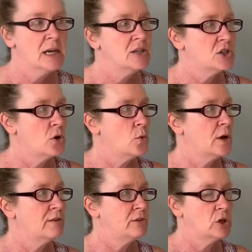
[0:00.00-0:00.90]
So
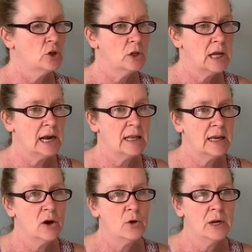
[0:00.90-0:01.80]
if you're lightly
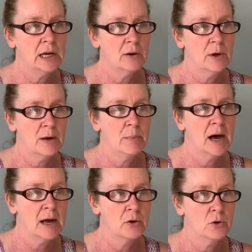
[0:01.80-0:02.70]
holding it with a
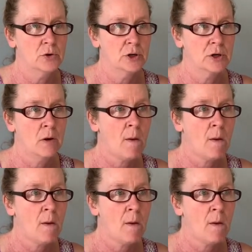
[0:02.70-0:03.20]
pot holder